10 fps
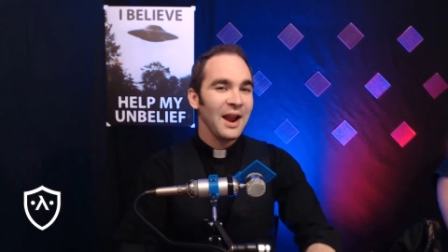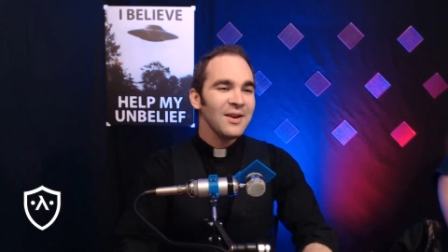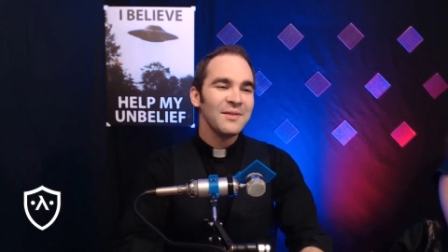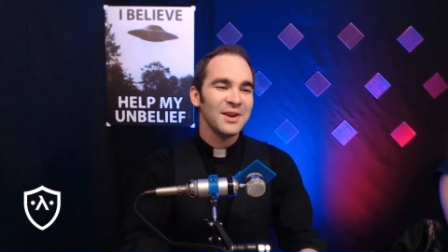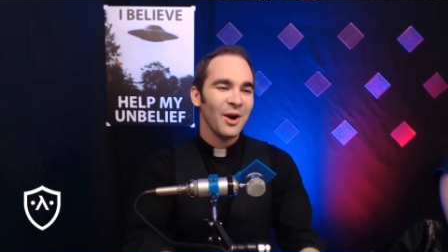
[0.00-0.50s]
I don't
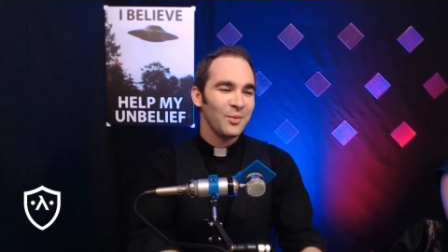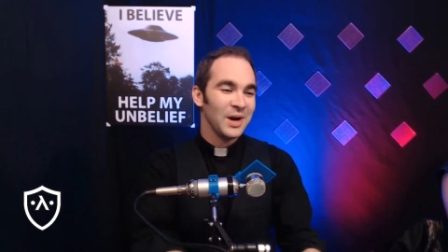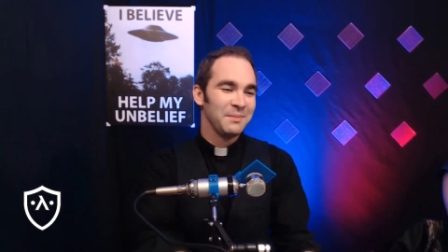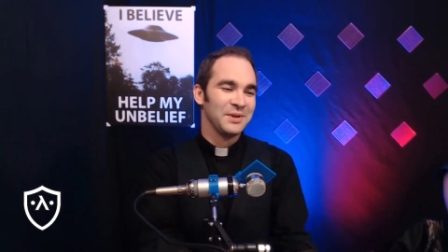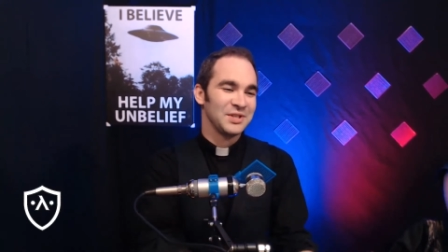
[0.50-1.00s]
even know
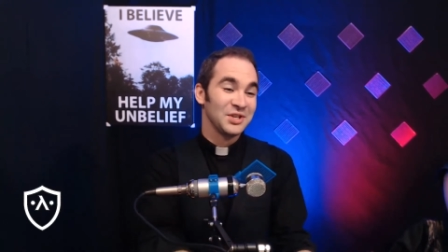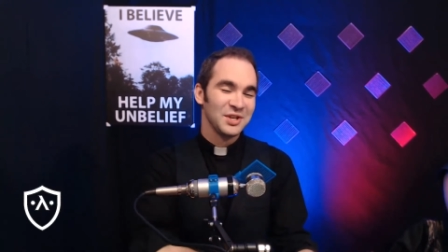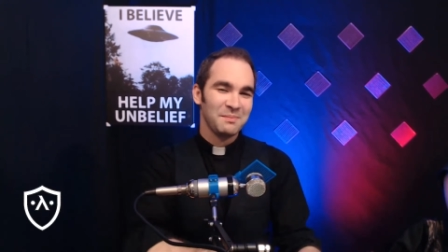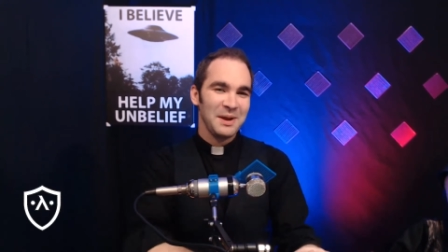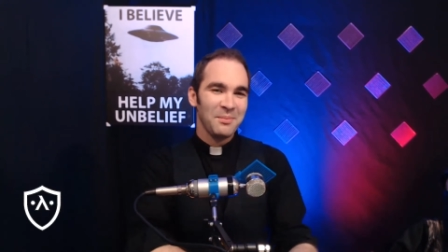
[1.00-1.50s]
what
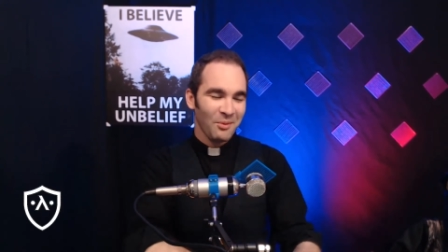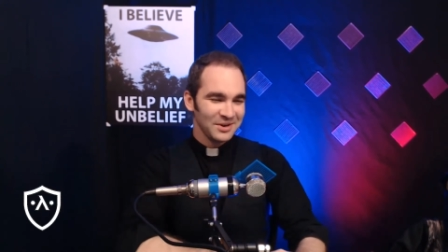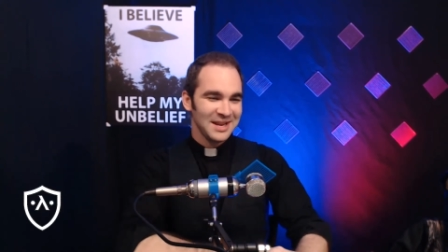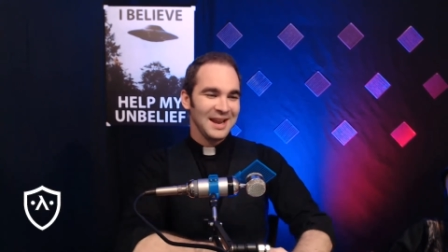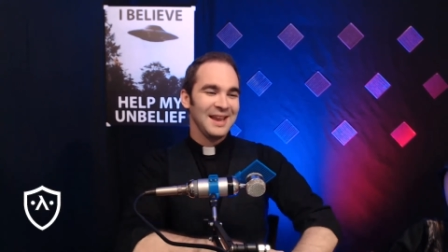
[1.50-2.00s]
position people were
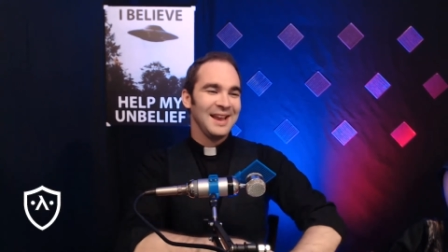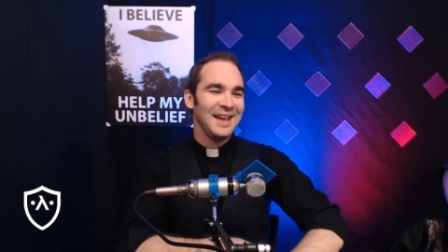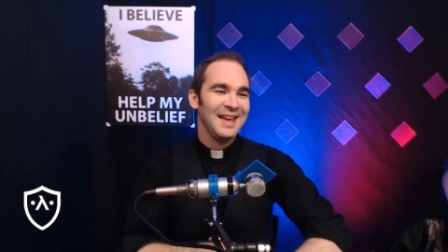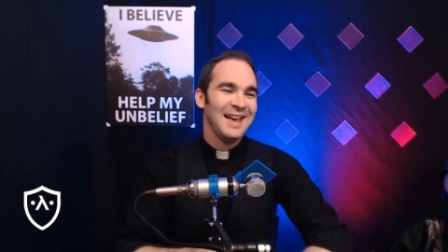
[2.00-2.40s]
taking.